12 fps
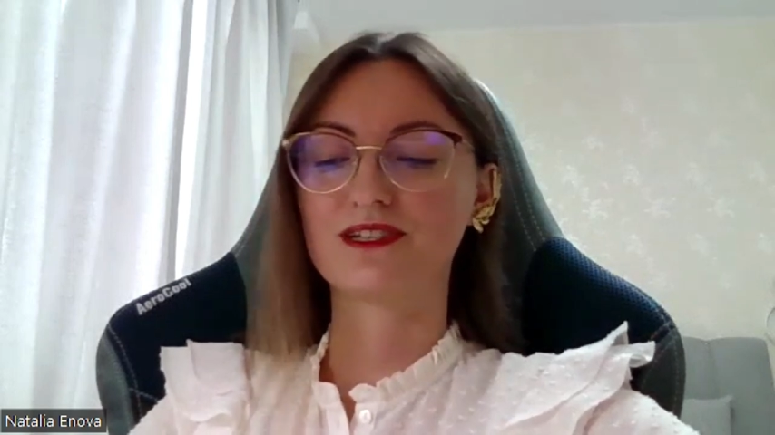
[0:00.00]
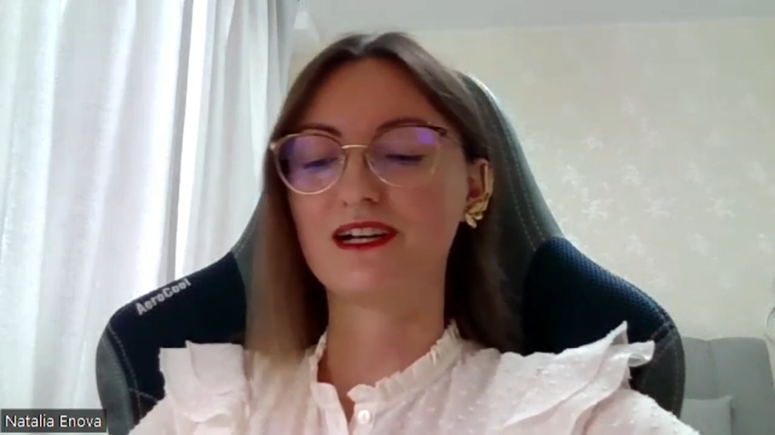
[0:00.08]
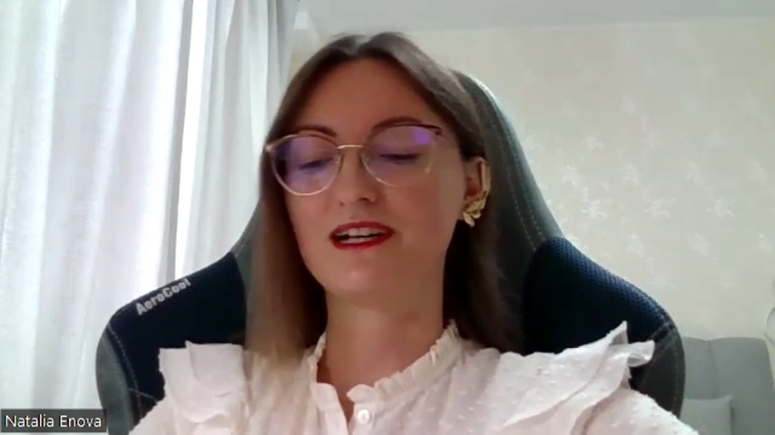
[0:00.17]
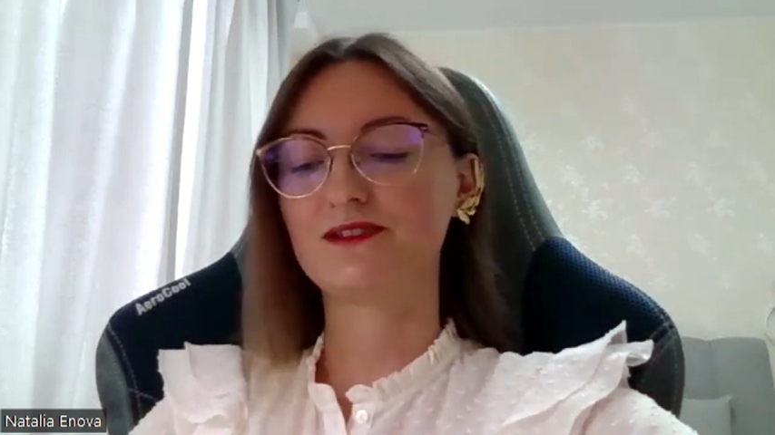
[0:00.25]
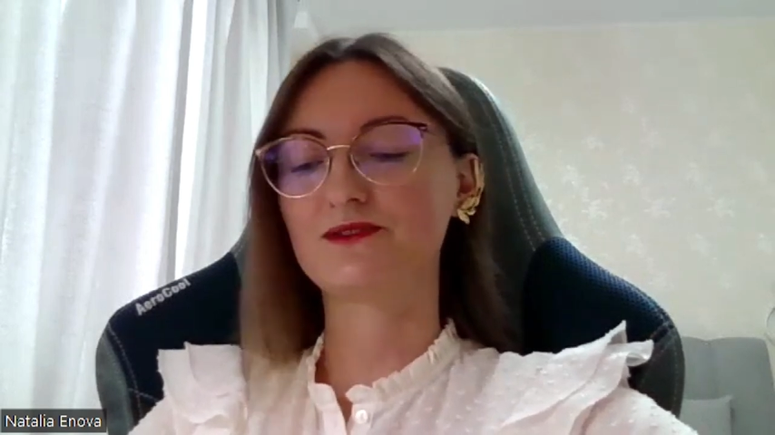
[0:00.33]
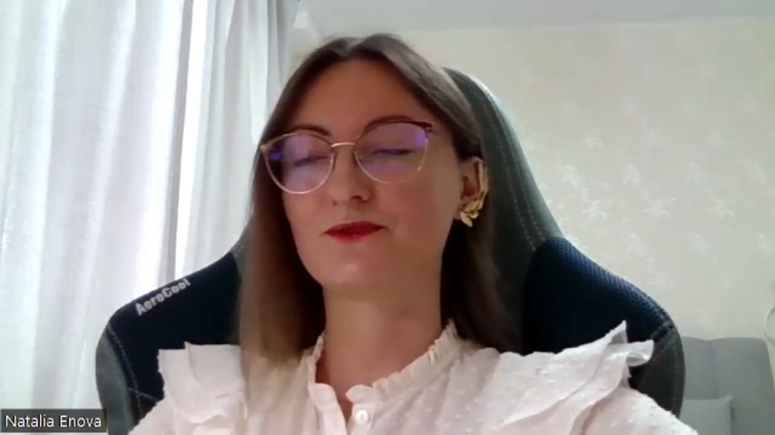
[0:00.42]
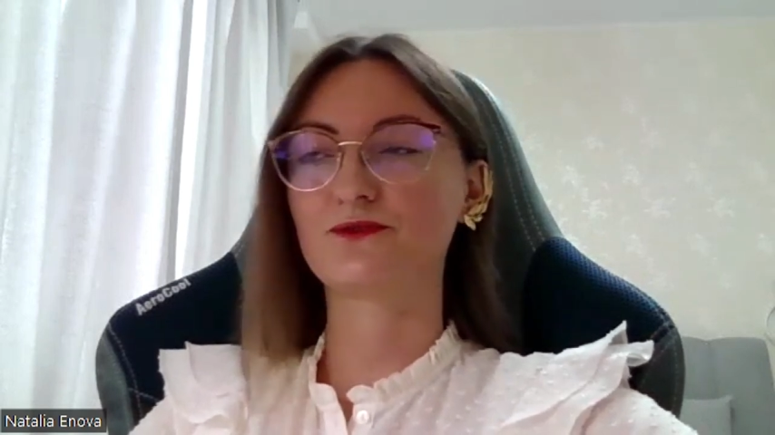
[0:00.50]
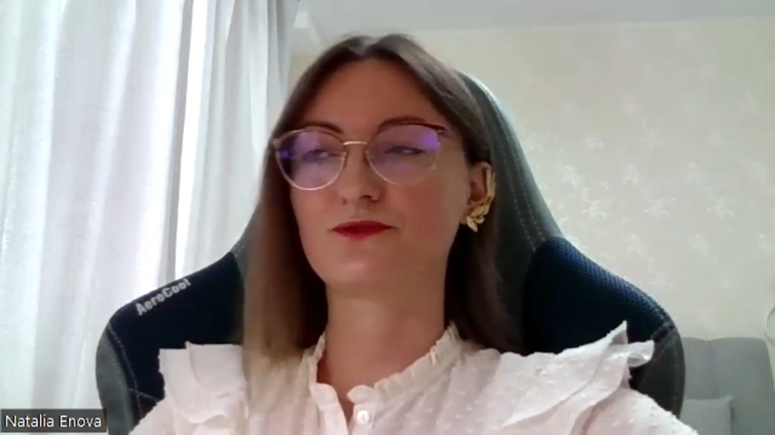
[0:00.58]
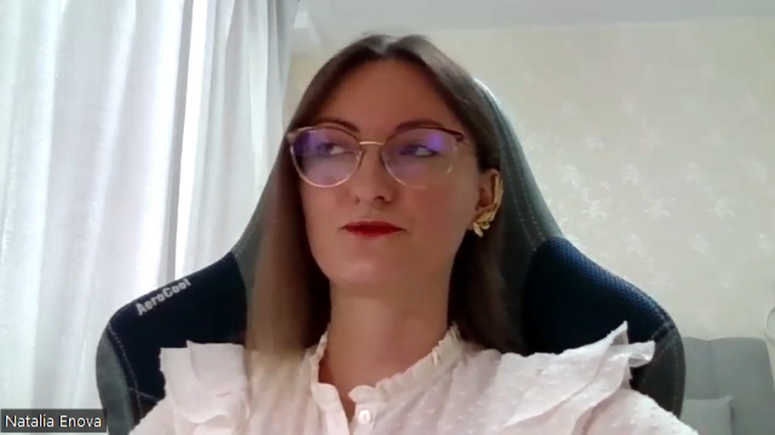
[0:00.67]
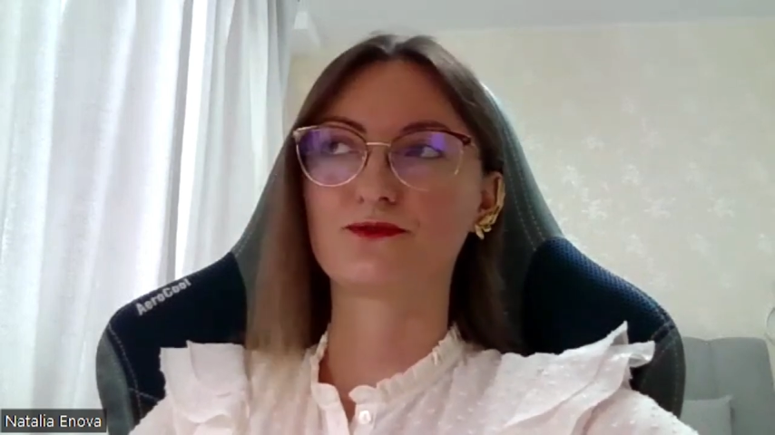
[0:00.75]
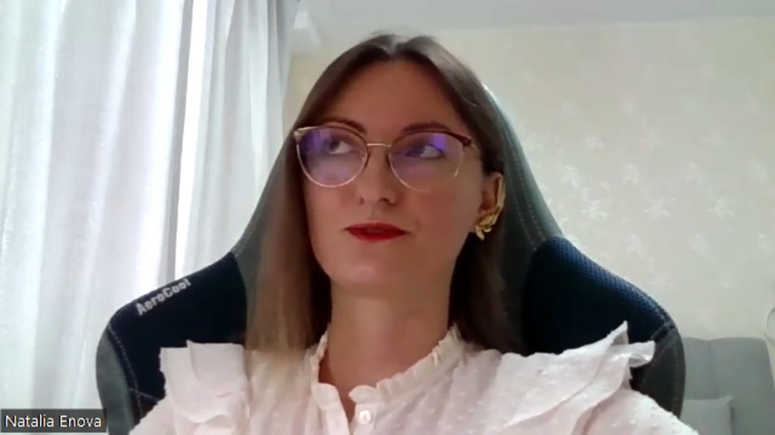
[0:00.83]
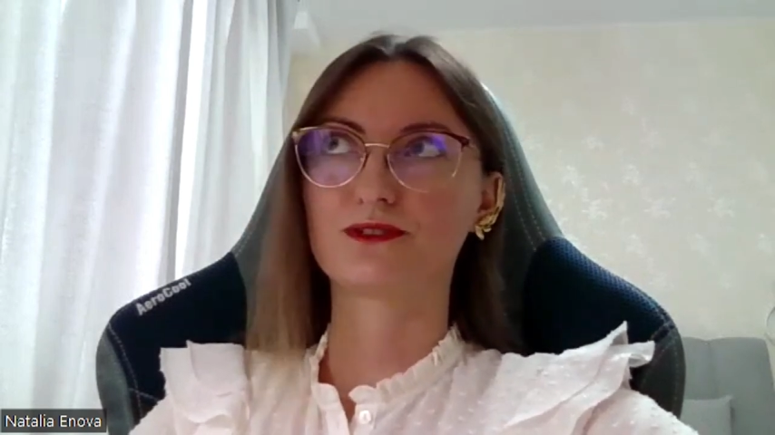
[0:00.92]
kind of
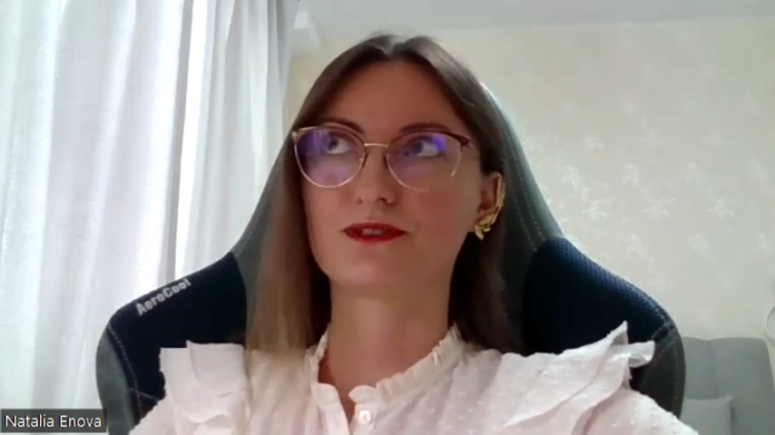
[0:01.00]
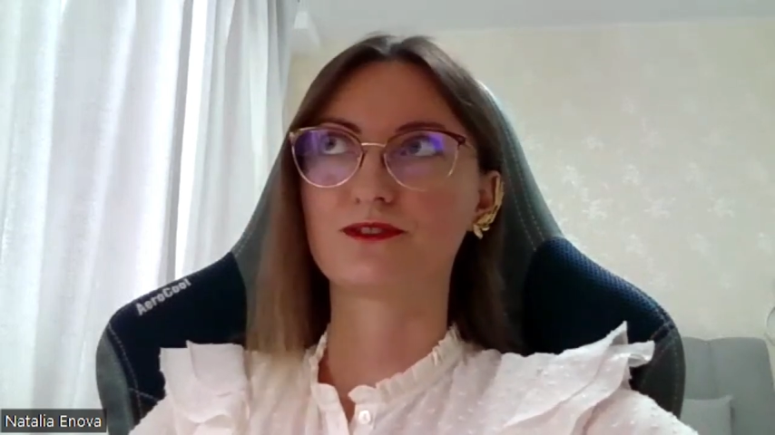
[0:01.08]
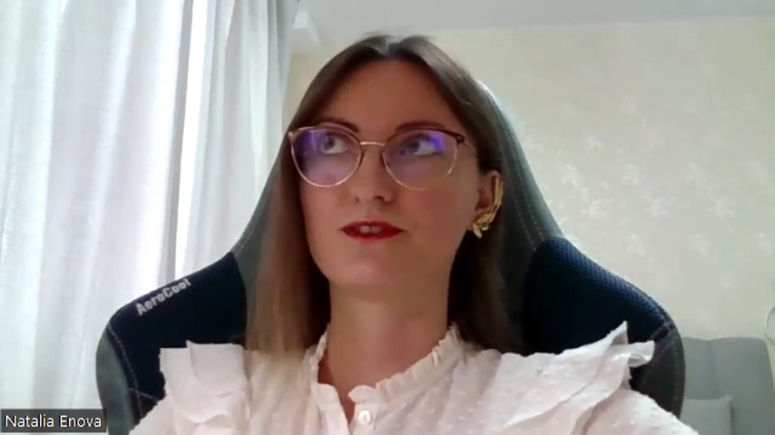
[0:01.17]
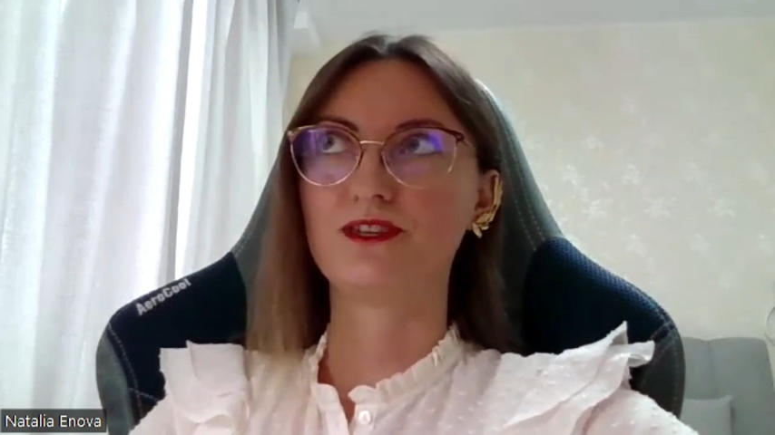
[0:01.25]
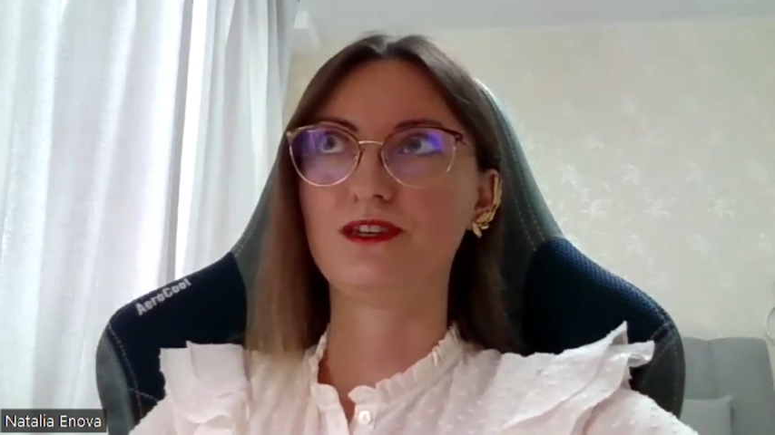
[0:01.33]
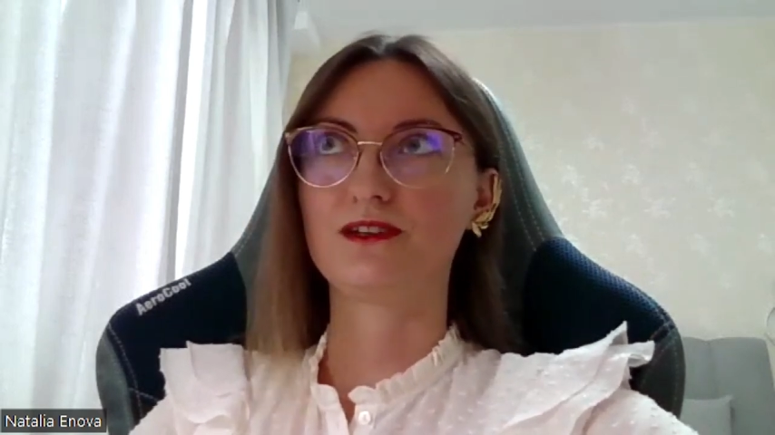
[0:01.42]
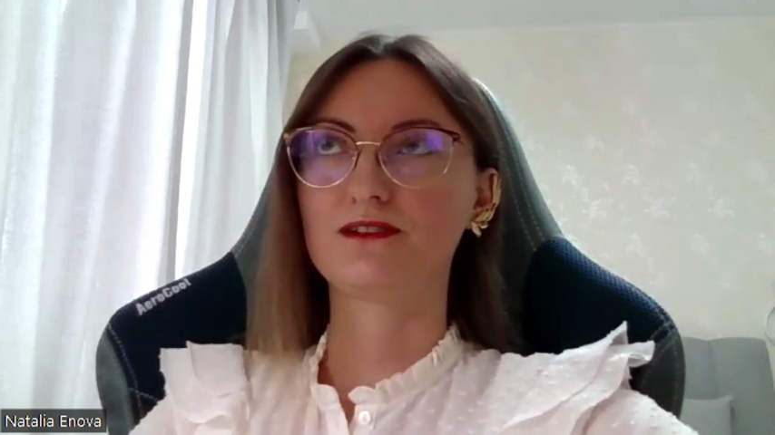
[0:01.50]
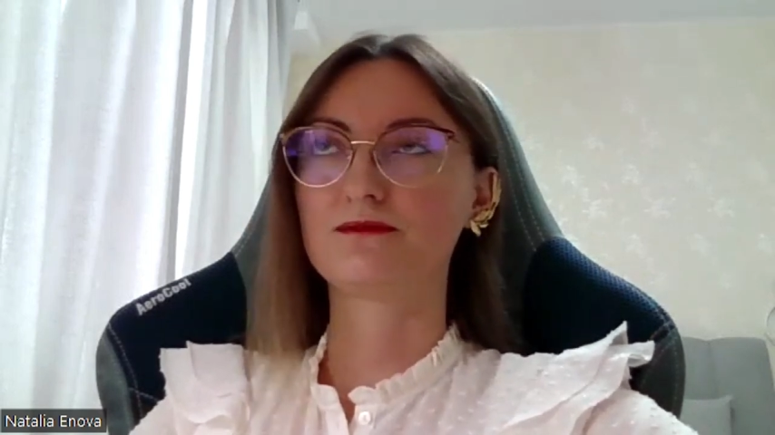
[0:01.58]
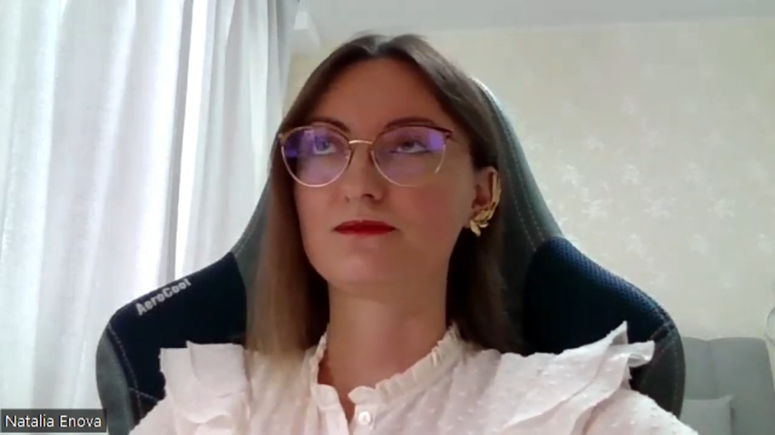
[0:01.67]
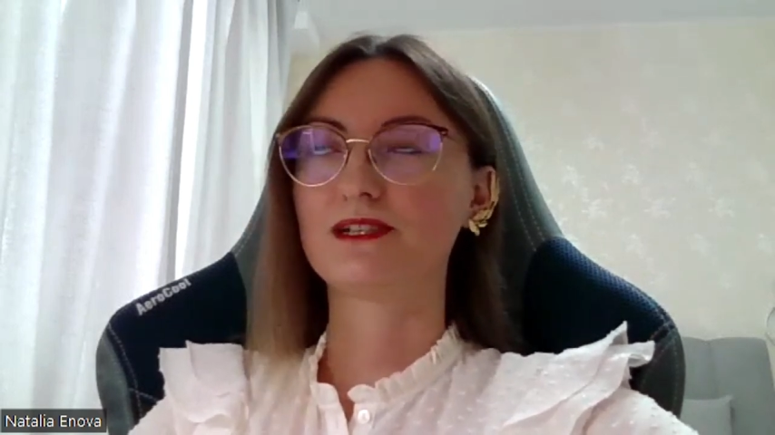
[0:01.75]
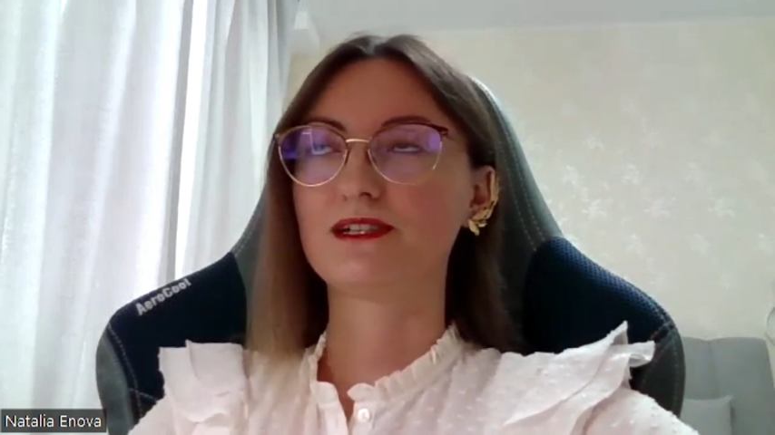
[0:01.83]
their